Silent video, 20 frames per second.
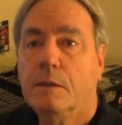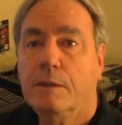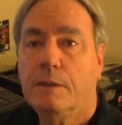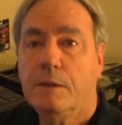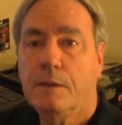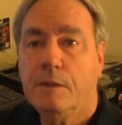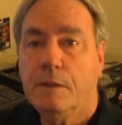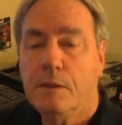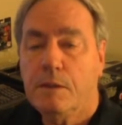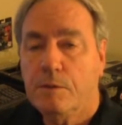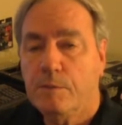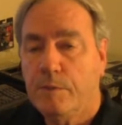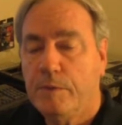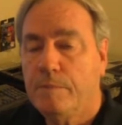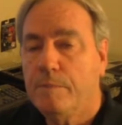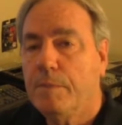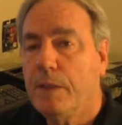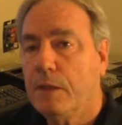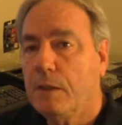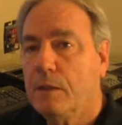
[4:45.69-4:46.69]
They could either be
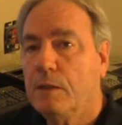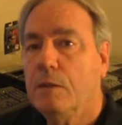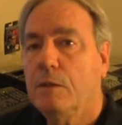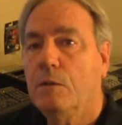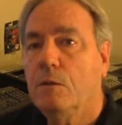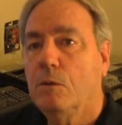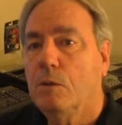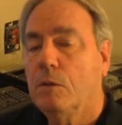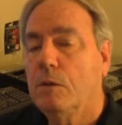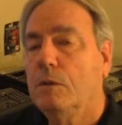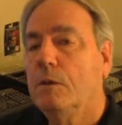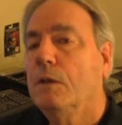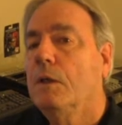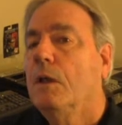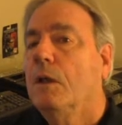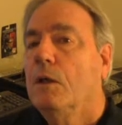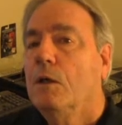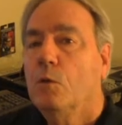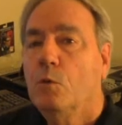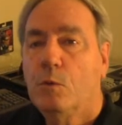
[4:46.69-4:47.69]
metal or
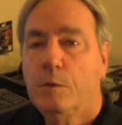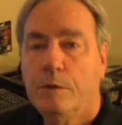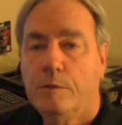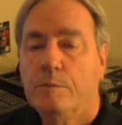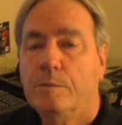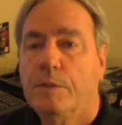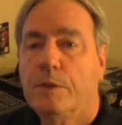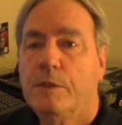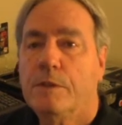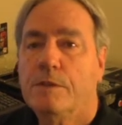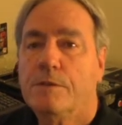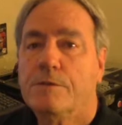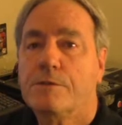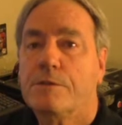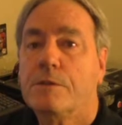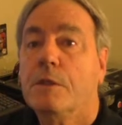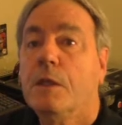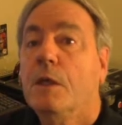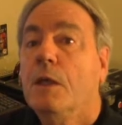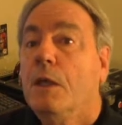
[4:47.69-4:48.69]
wooden balls,